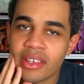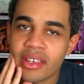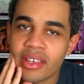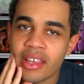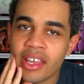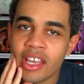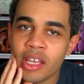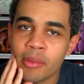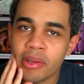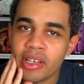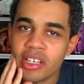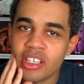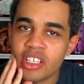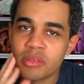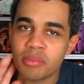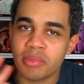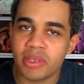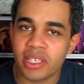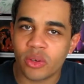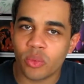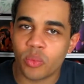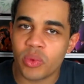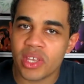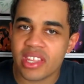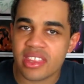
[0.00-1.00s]
How about it'd
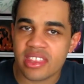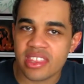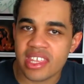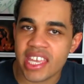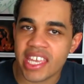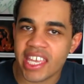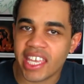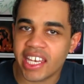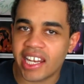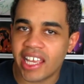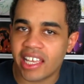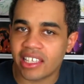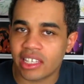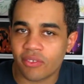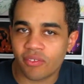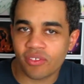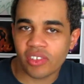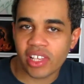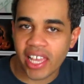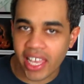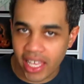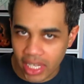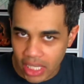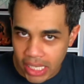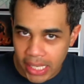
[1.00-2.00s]
be a week thing and I have to
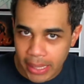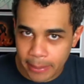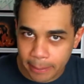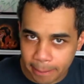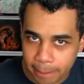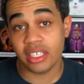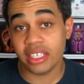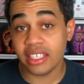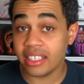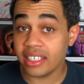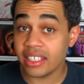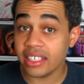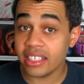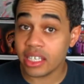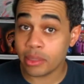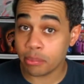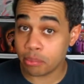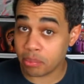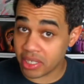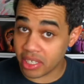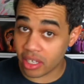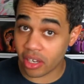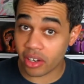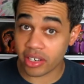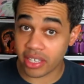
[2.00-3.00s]
fly a lot? Eat at
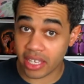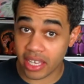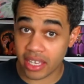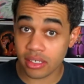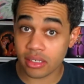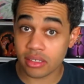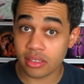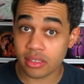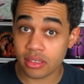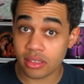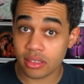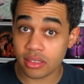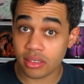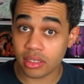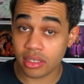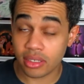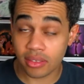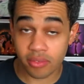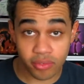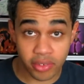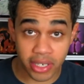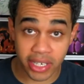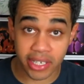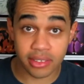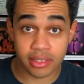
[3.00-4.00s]
Be Our Guest
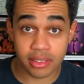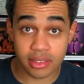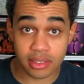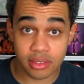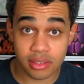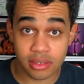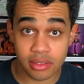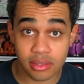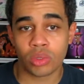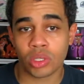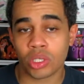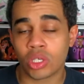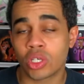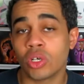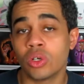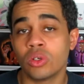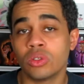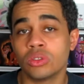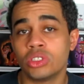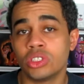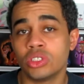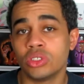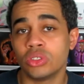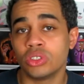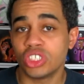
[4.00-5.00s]
in France. Go
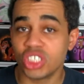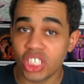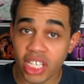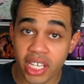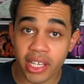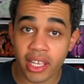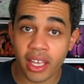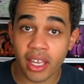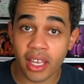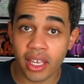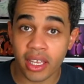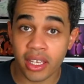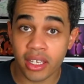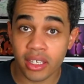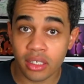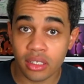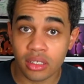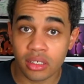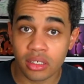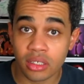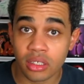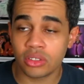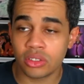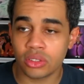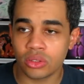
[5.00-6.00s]
to Shanghai
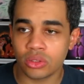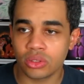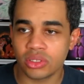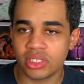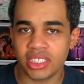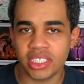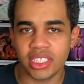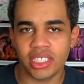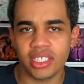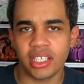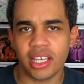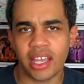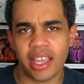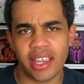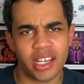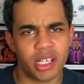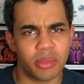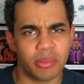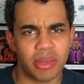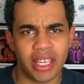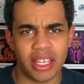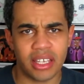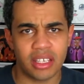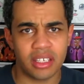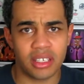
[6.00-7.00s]
to see Iron
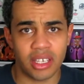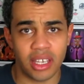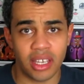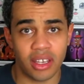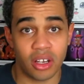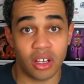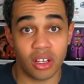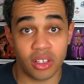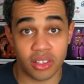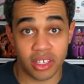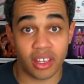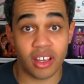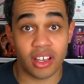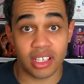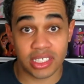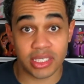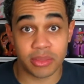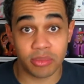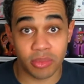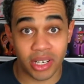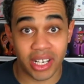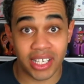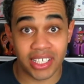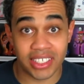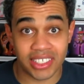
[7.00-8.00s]
Man and all the
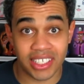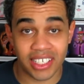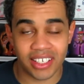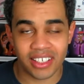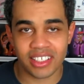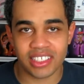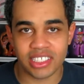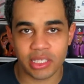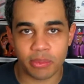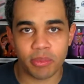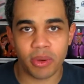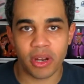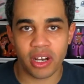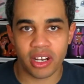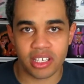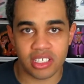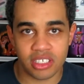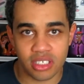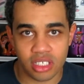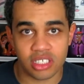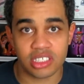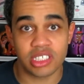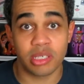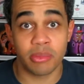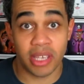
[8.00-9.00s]
awesome rides there because the park
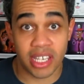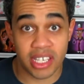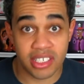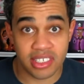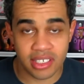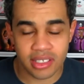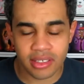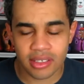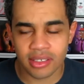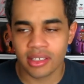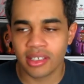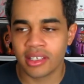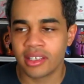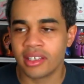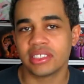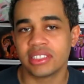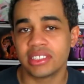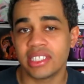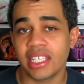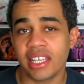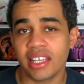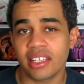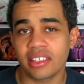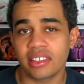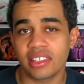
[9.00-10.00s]
looks amazing.
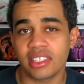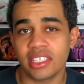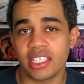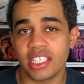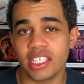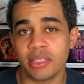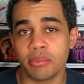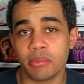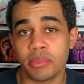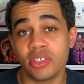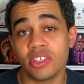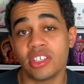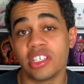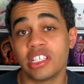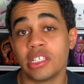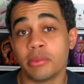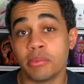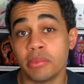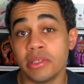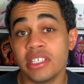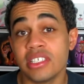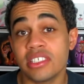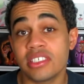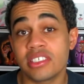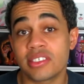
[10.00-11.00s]
Stay at the Beauty and the
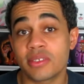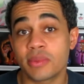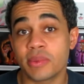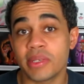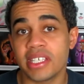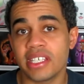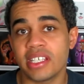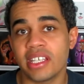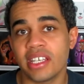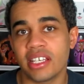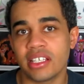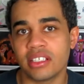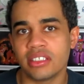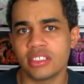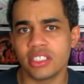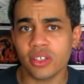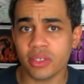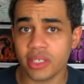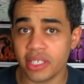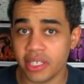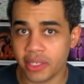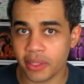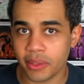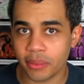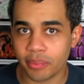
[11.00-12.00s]
Beast suite in
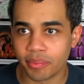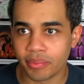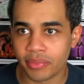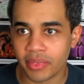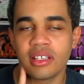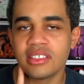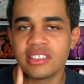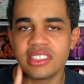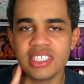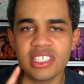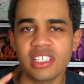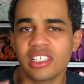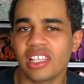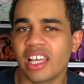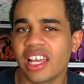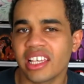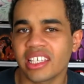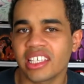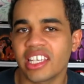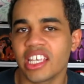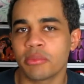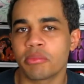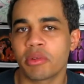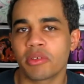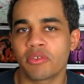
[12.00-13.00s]
Tokyo and see the Lion
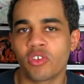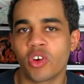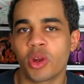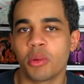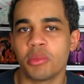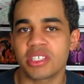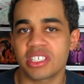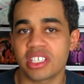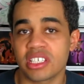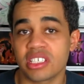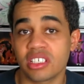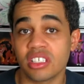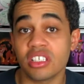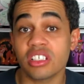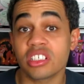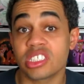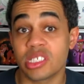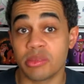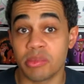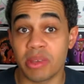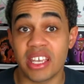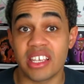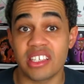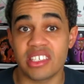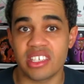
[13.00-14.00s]
King performance because it looks
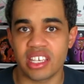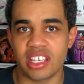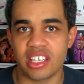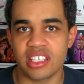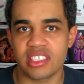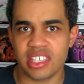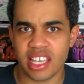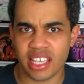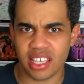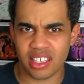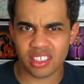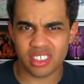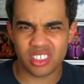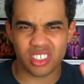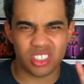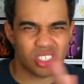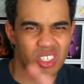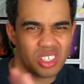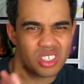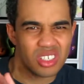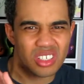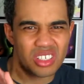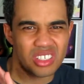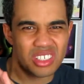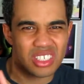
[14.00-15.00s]
amazing. It's like
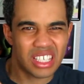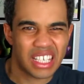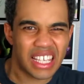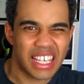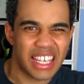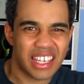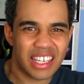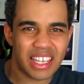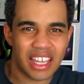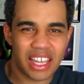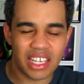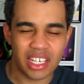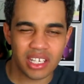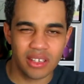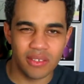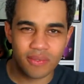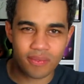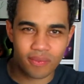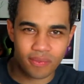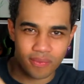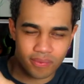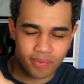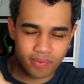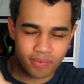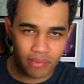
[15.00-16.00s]
Cirque du Soleil kind of
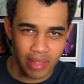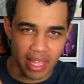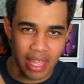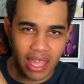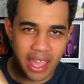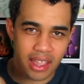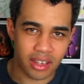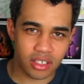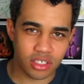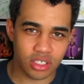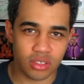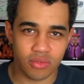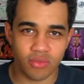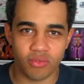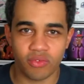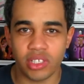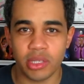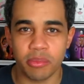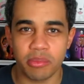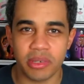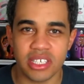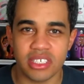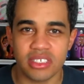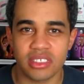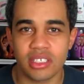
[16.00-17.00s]
action
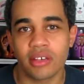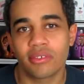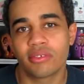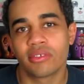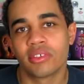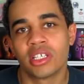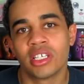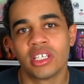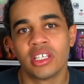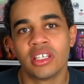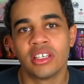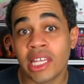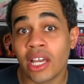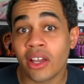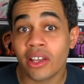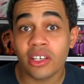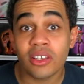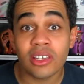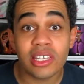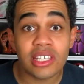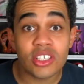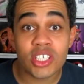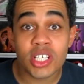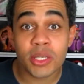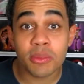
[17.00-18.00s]
flippy stuff. Now I
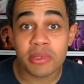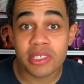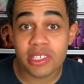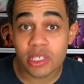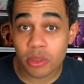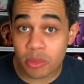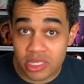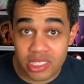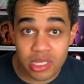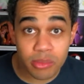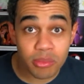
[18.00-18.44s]
know that trip is almost